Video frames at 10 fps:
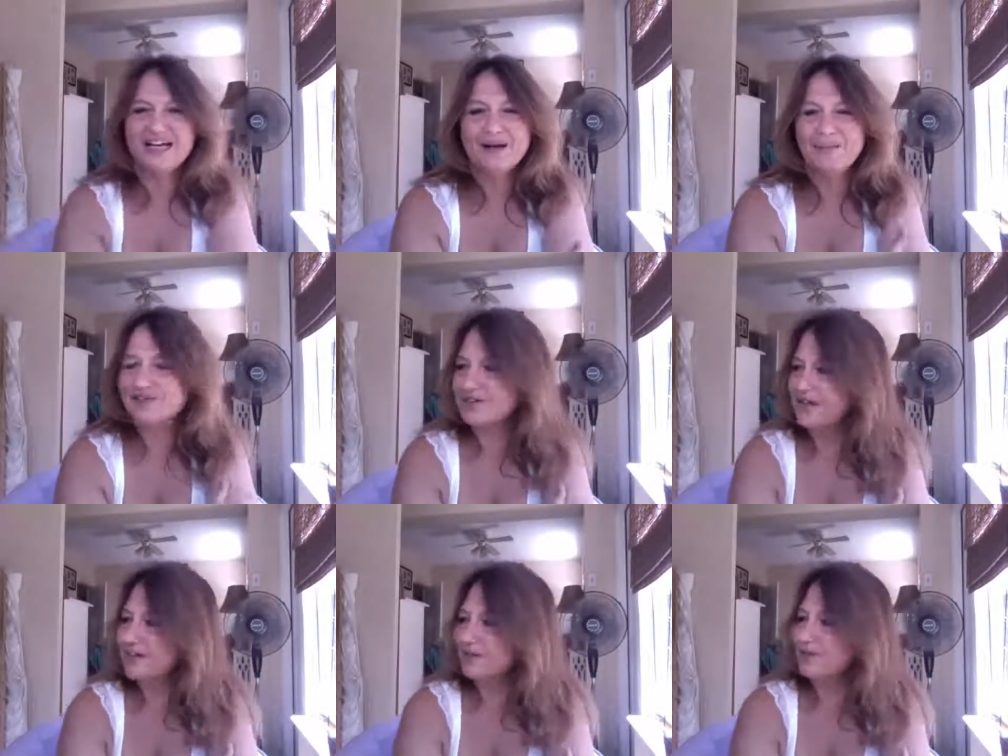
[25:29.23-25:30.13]
Must have
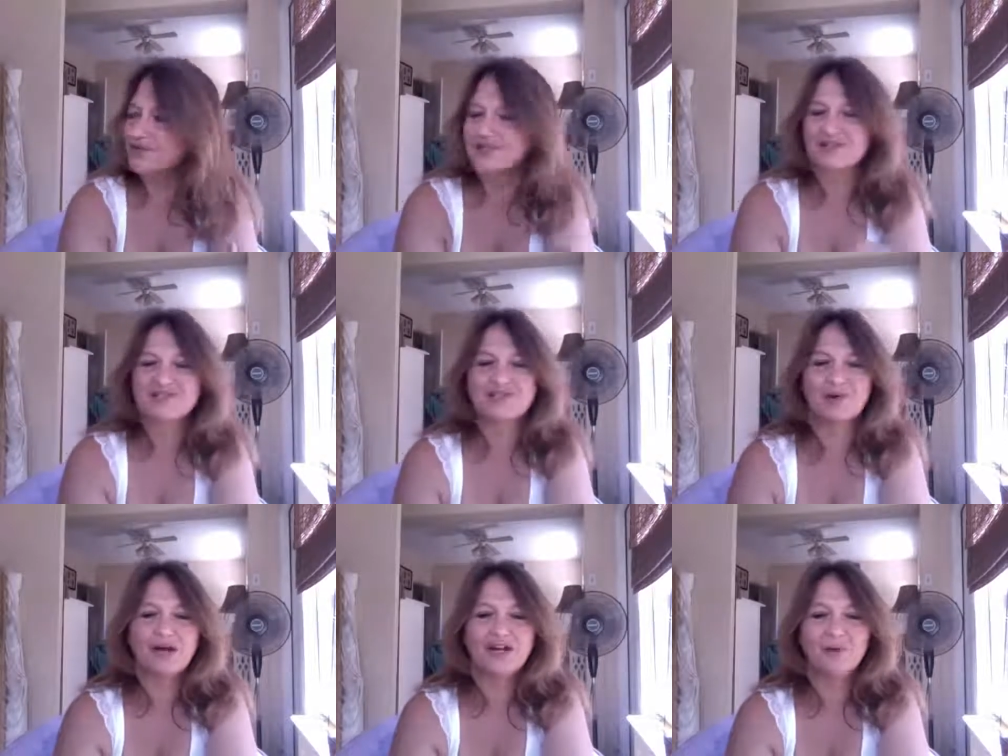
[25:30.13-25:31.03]
liked the music.
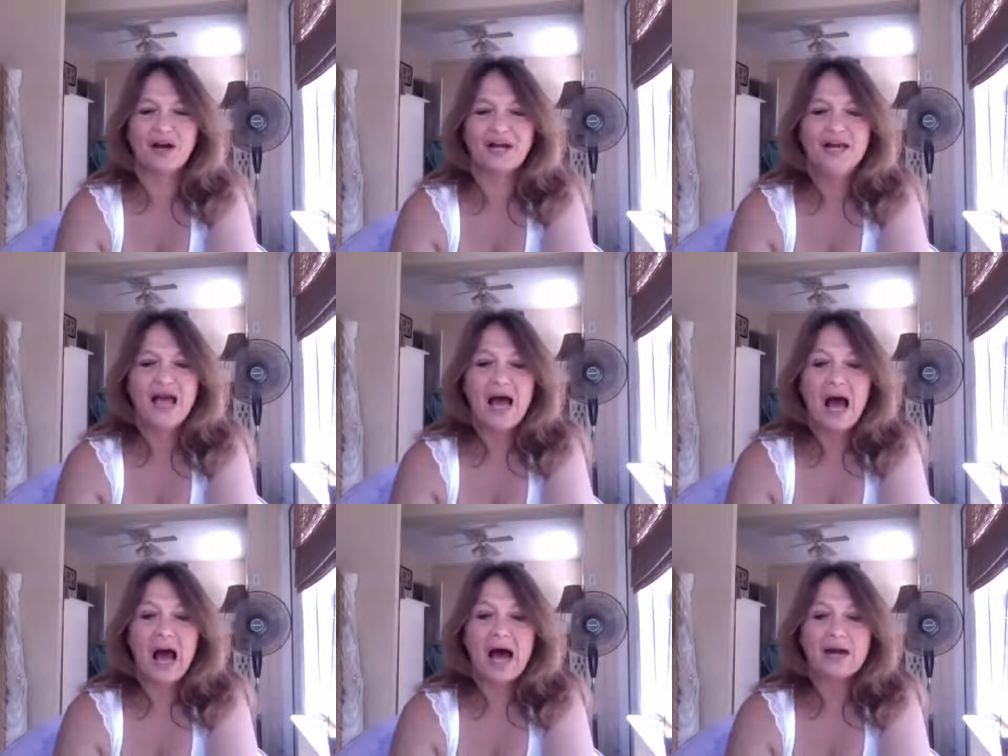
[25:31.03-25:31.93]
So anyway,
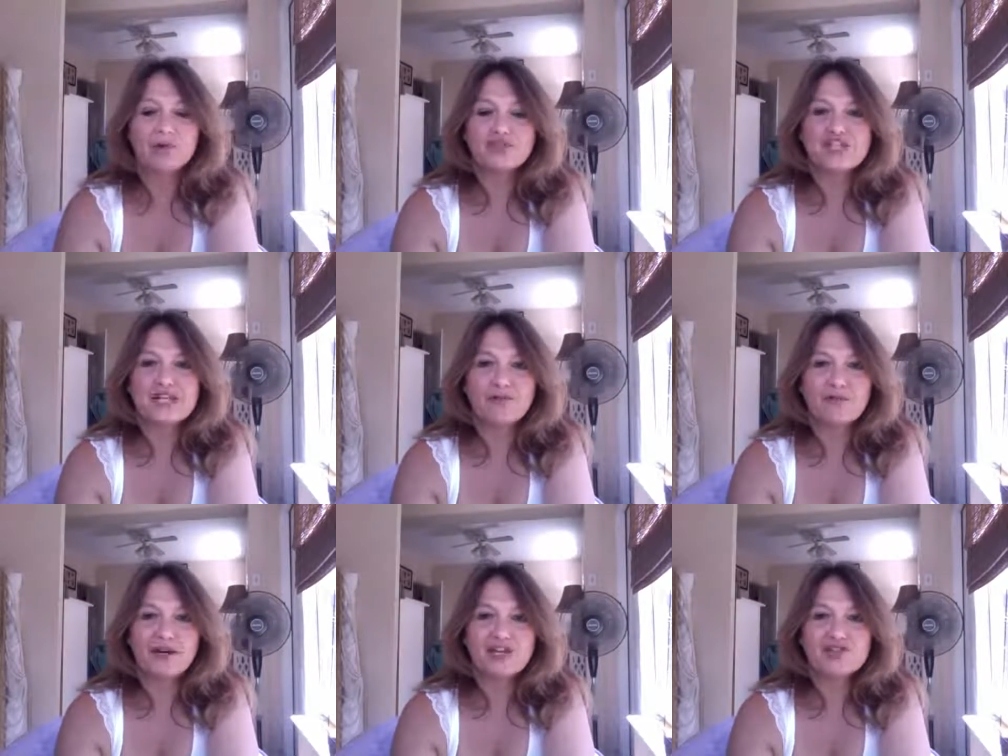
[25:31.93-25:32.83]
I will see
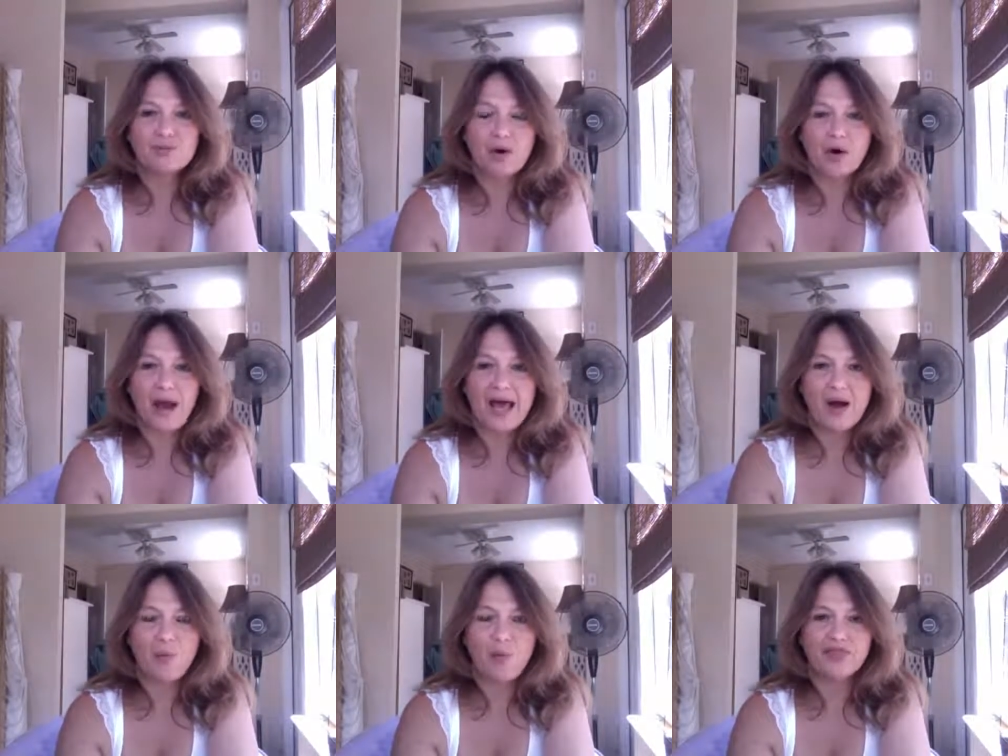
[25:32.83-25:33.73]
everybody tomorrow
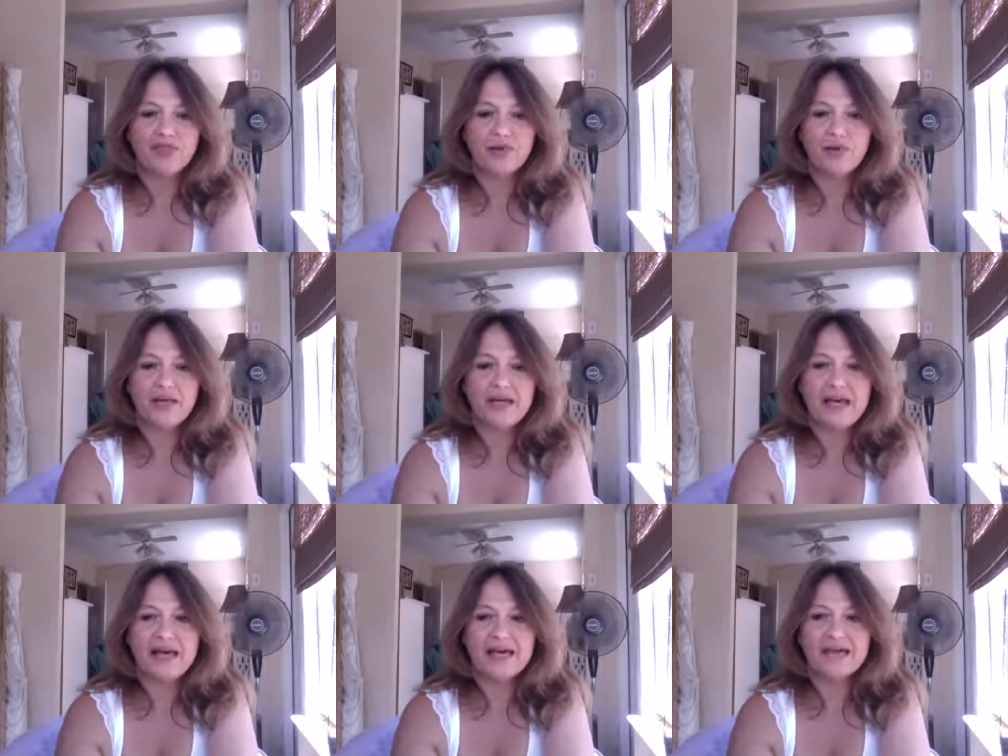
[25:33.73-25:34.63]
at 1:30.
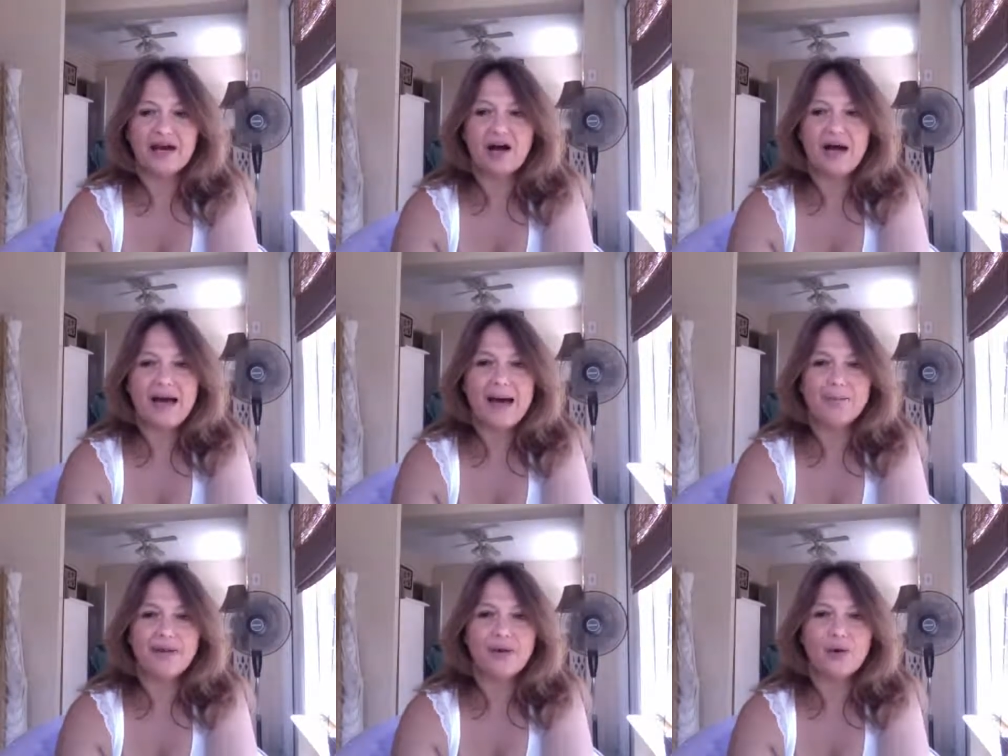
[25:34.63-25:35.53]
And
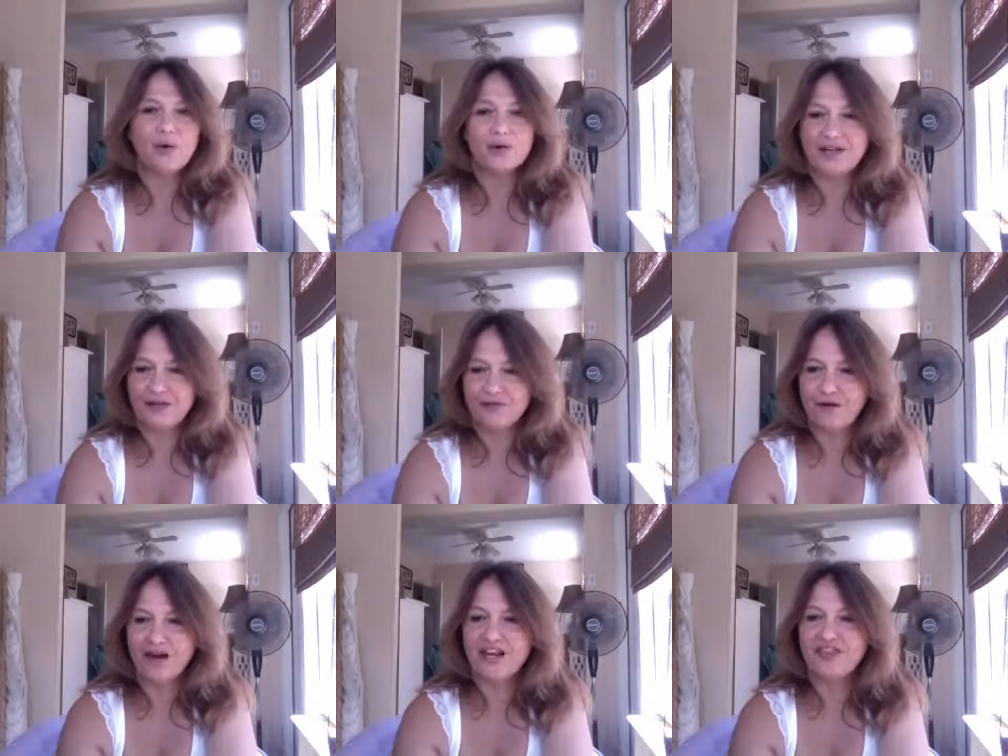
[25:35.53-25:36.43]
happy early
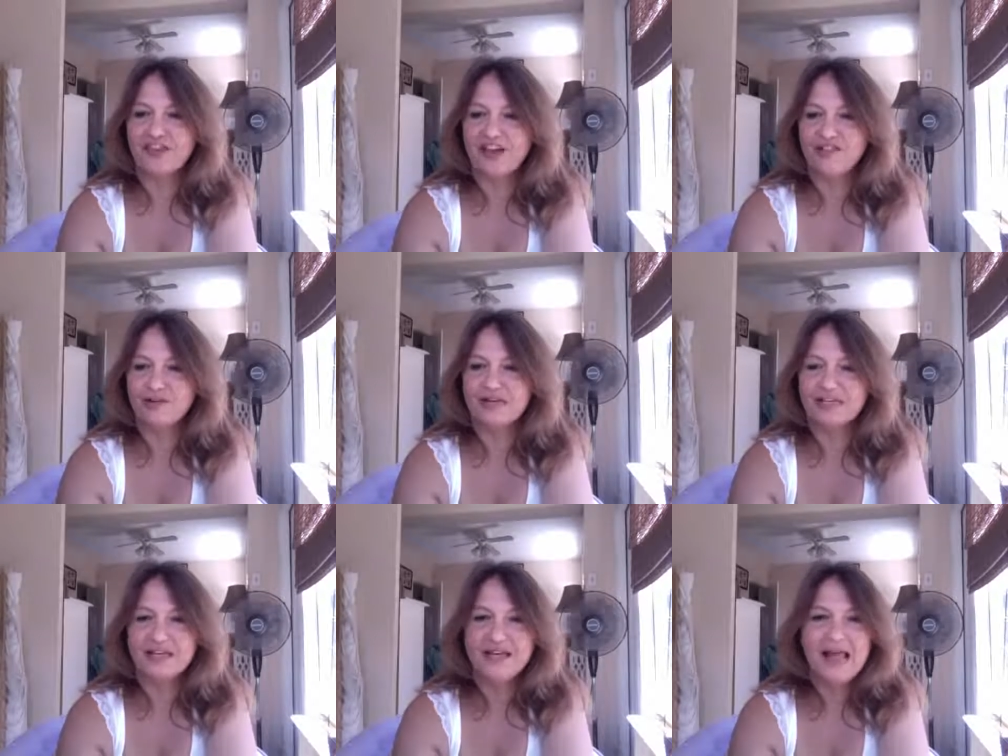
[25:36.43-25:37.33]
Friday. Thank you,
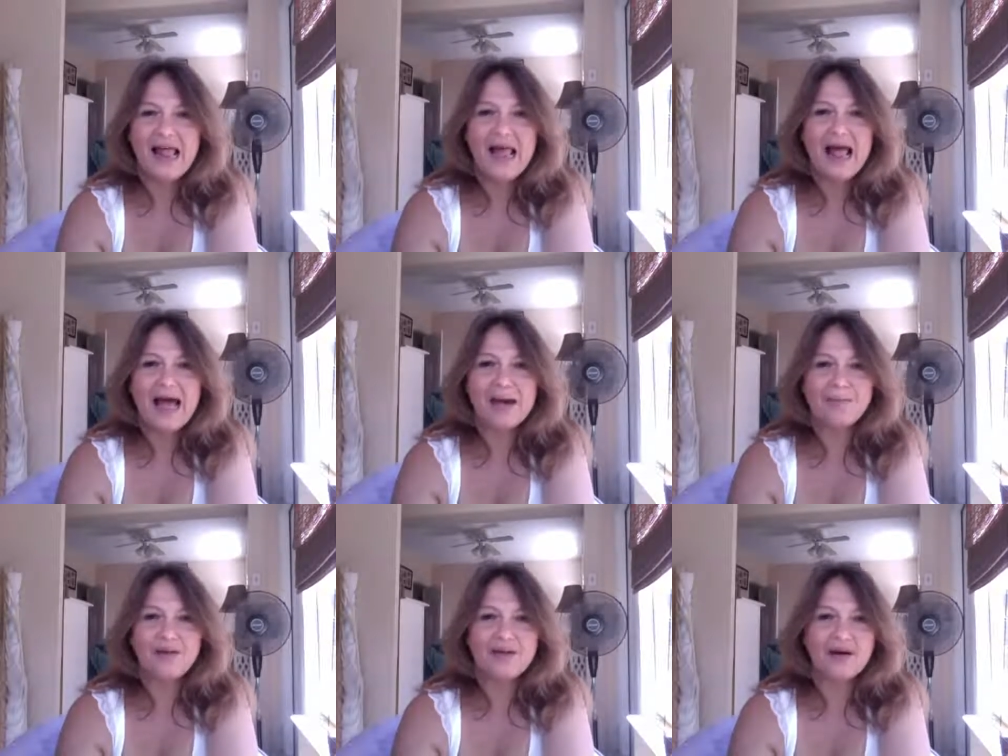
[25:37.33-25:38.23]
Lee.
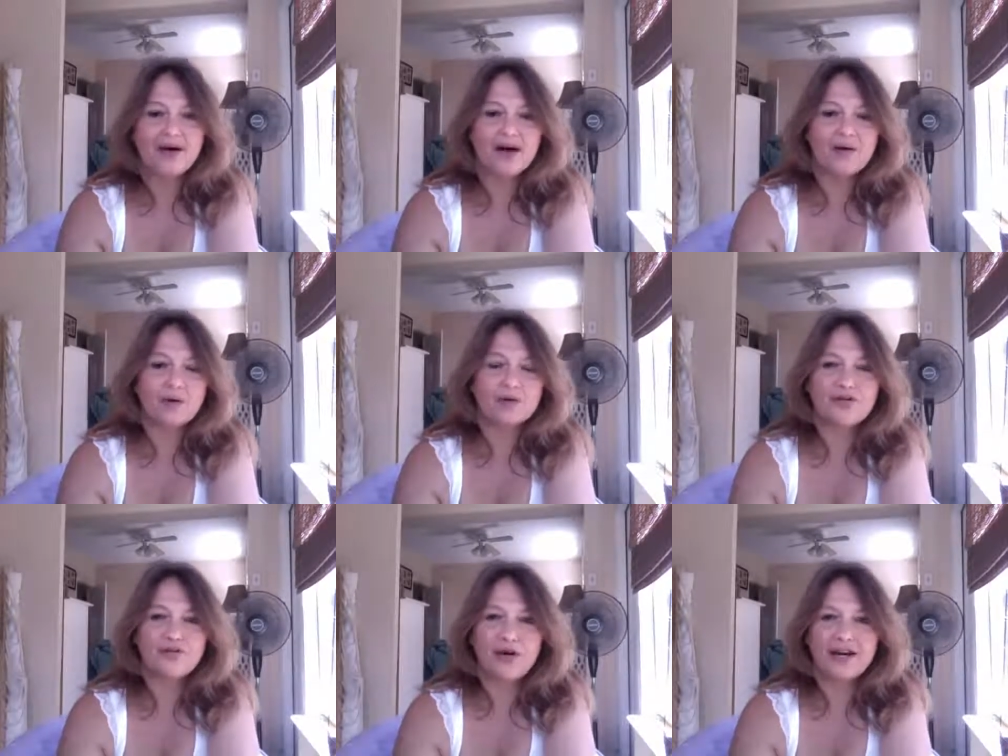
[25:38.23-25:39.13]
Happy early
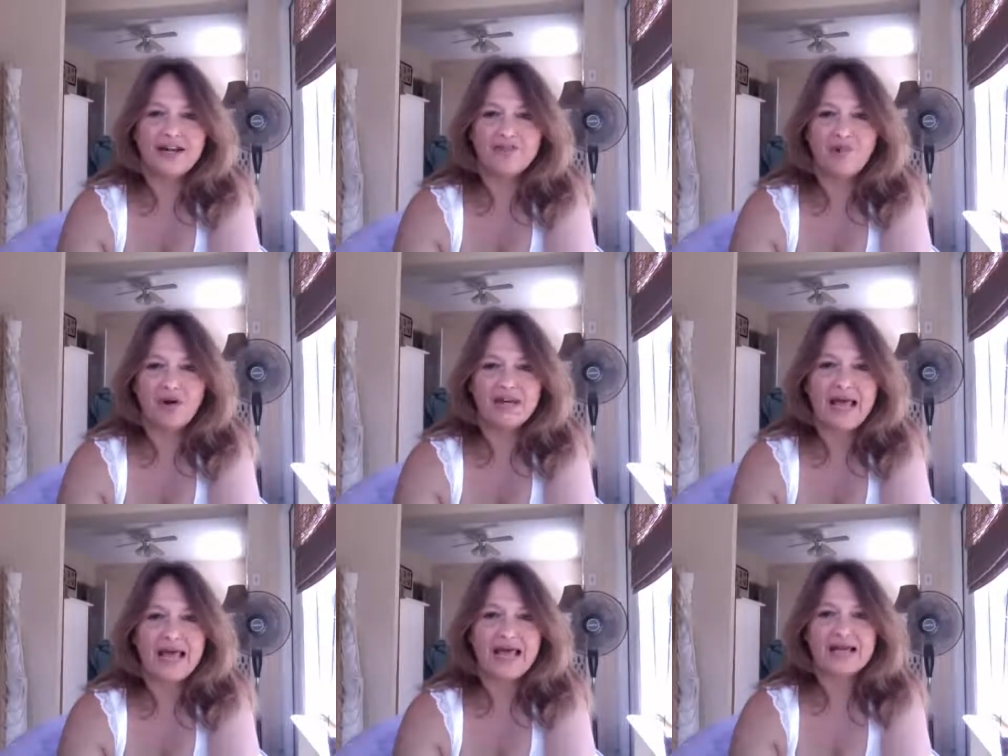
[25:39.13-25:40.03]
Friday, everyone,
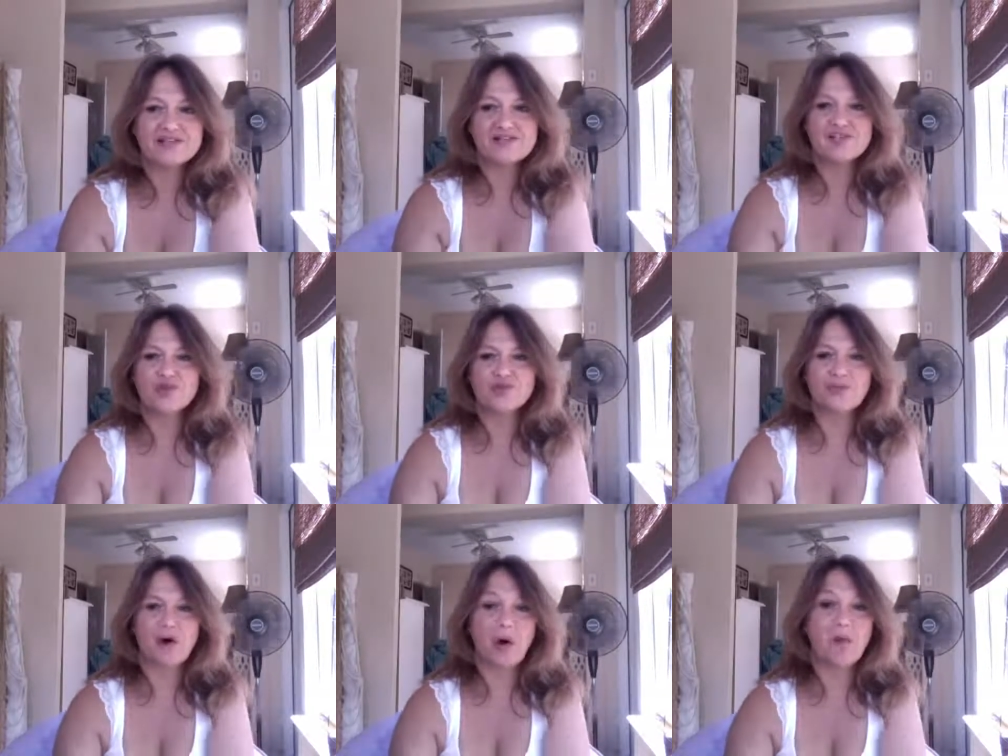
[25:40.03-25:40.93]
and see you tomorrow.